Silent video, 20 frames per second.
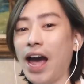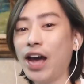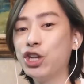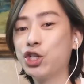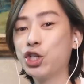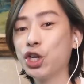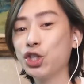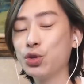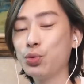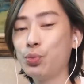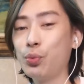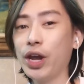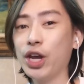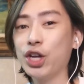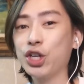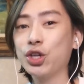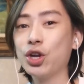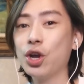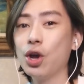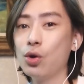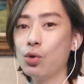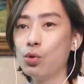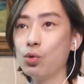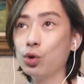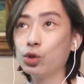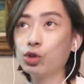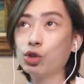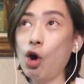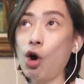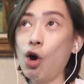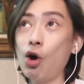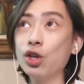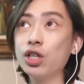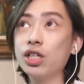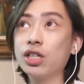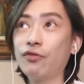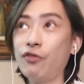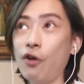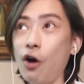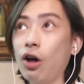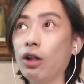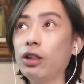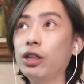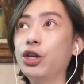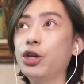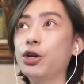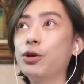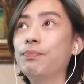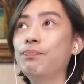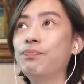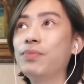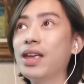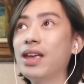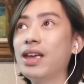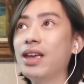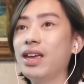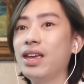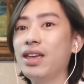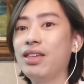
I just wish Wu Tong's volume